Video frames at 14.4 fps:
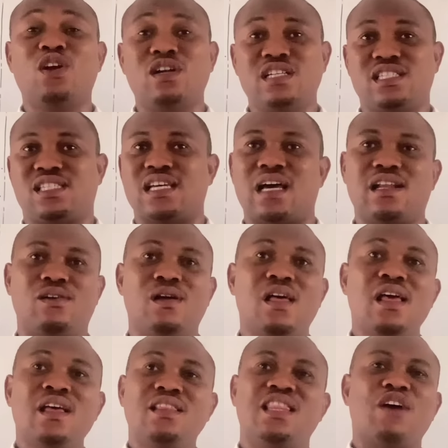on this channel,
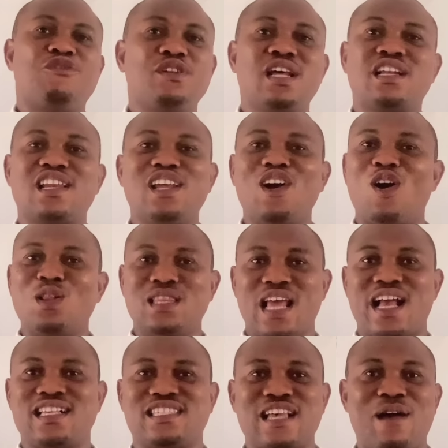definitely on the
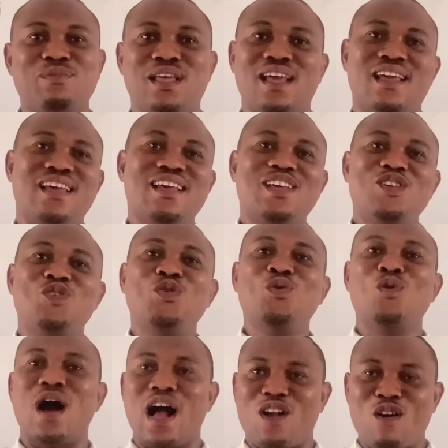exam day, you
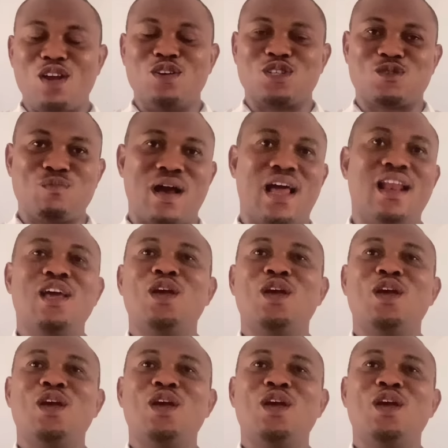are going to smile.